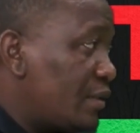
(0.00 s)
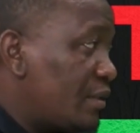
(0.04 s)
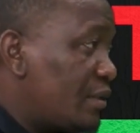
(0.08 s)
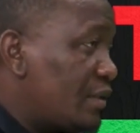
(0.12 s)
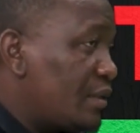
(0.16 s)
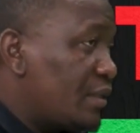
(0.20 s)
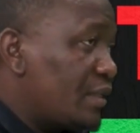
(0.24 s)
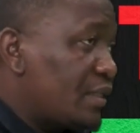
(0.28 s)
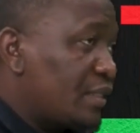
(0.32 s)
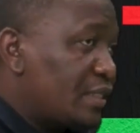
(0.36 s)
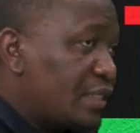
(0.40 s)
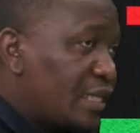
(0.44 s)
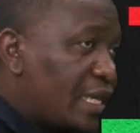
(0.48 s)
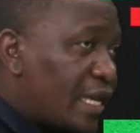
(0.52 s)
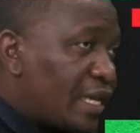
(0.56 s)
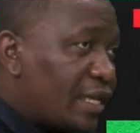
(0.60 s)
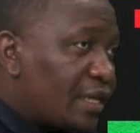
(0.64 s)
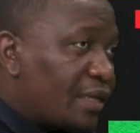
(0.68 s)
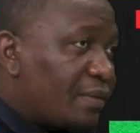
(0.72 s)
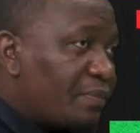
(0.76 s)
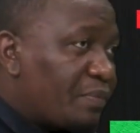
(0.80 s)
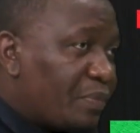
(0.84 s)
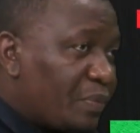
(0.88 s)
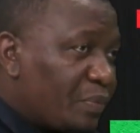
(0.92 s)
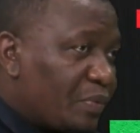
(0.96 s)

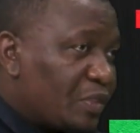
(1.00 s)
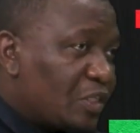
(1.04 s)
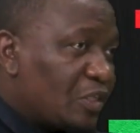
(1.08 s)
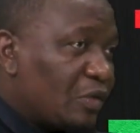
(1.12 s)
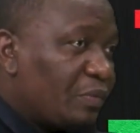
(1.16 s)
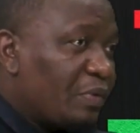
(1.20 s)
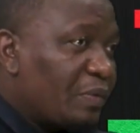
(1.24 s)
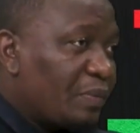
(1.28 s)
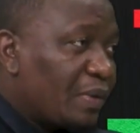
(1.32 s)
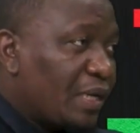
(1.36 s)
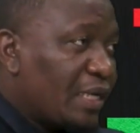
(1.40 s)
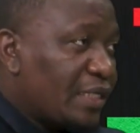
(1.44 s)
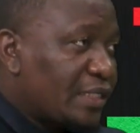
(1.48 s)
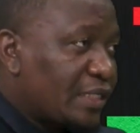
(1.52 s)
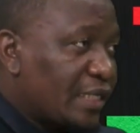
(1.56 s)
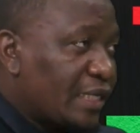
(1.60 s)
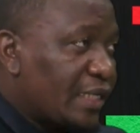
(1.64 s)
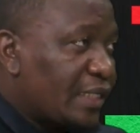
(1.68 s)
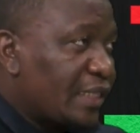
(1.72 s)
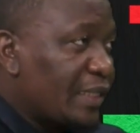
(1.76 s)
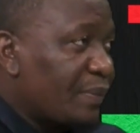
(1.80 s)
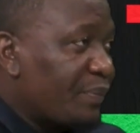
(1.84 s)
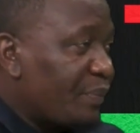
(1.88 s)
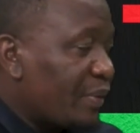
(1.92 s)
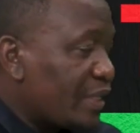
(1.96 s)
So people are
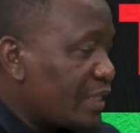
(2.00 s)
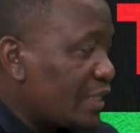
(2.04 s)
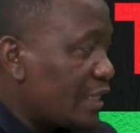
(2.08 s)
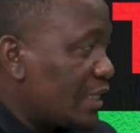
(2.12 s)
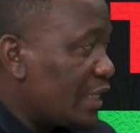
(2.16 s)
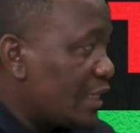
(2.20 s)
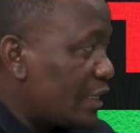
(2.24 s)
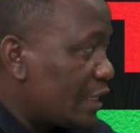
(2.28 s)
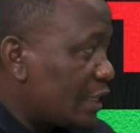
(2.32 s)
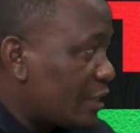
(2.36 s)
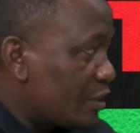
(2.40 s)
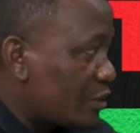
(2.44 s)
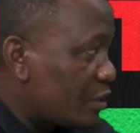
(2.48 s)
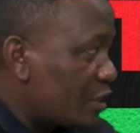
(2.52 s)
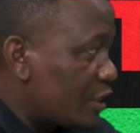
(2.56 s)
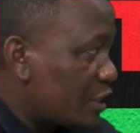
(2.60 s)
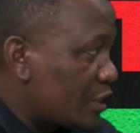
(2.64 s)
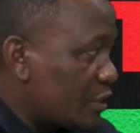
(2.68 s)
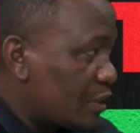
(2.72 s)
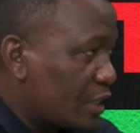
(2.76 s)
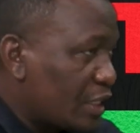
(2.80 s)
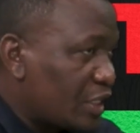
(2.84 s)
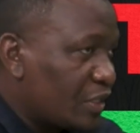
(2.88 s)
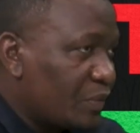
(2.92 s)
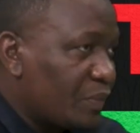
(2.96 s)
saying the president has
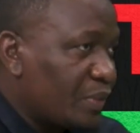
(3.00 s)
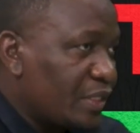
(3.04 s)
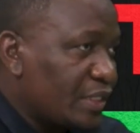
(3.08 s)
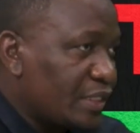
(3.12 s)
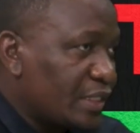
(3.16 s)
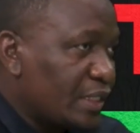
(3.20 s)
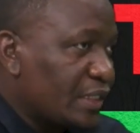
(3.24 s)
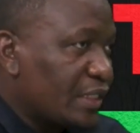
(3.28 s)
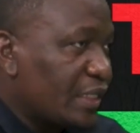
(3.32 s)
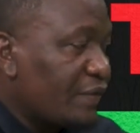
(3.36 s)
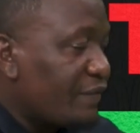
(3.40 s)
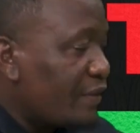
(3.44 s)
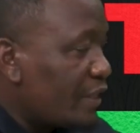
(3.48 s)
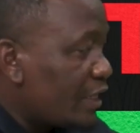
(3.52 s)
already been set. Even the